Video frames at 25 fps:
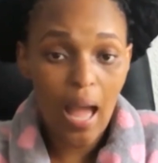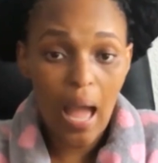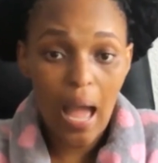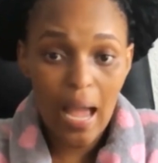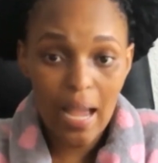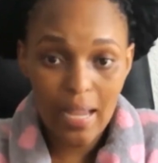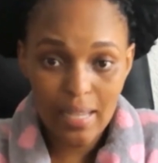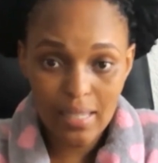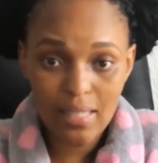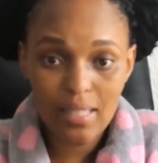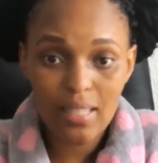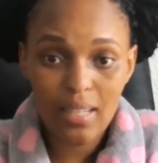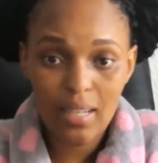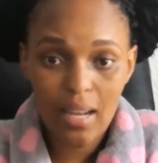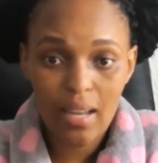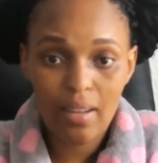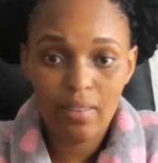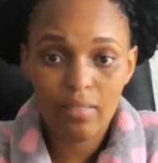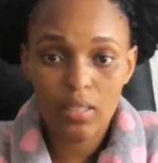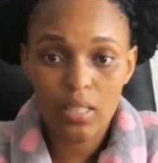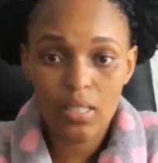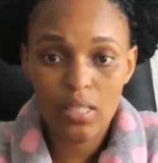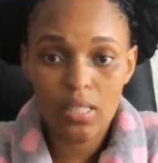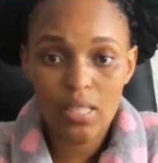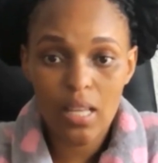I still have
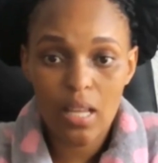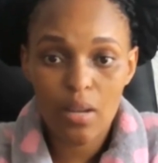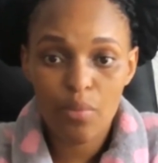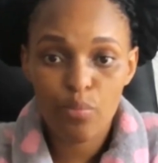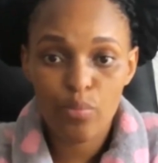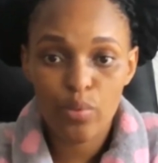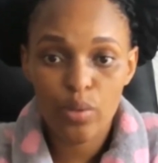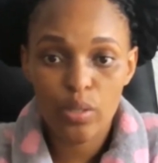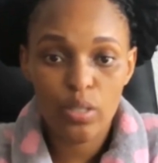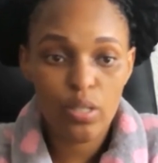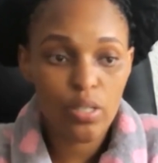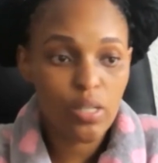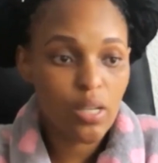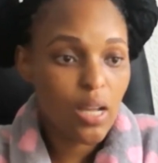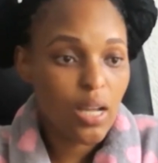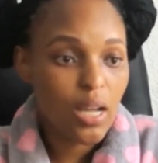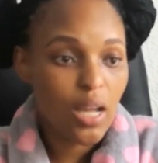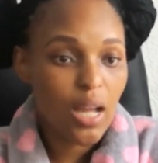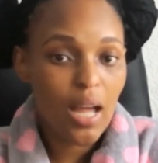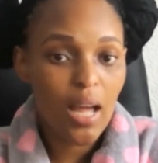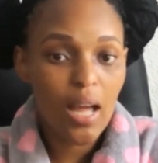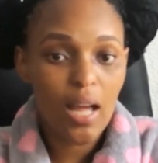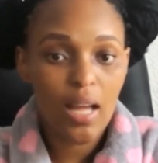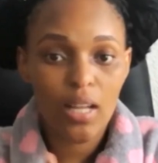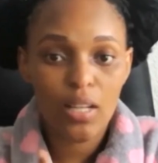that sunburn,
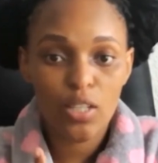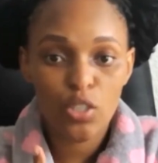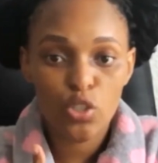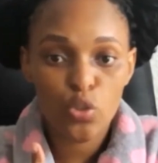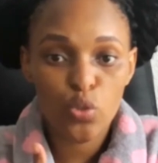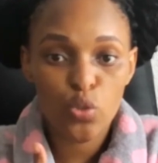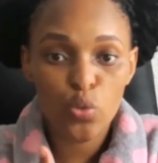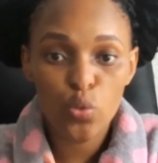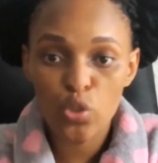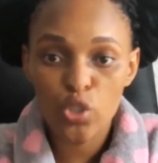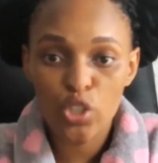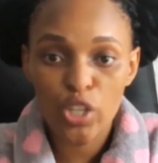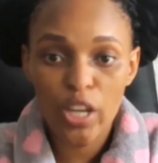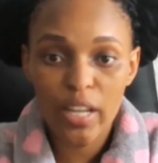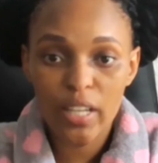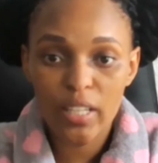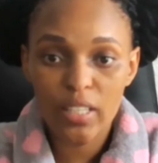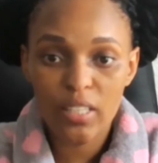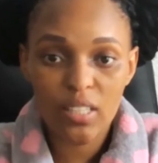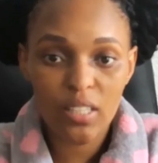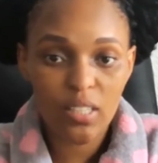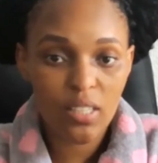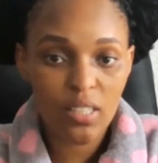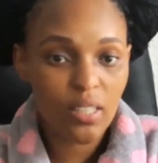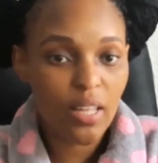2
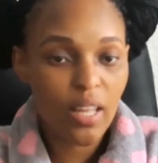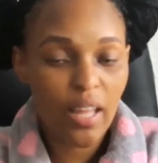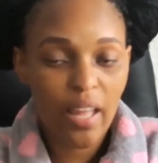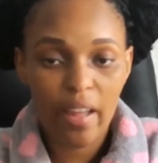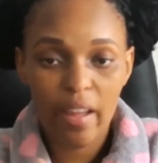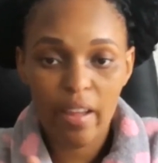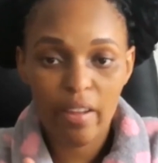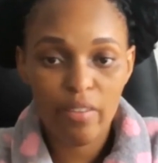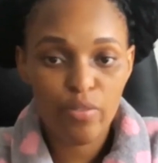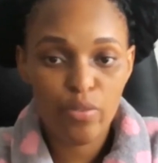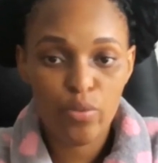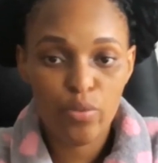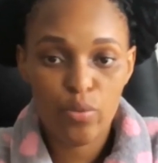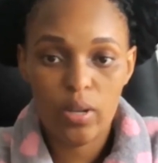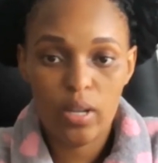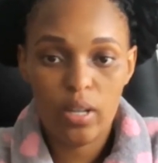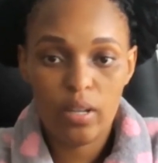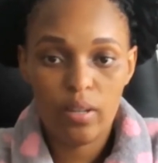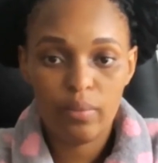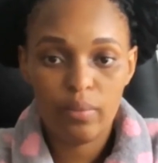shades everywhere.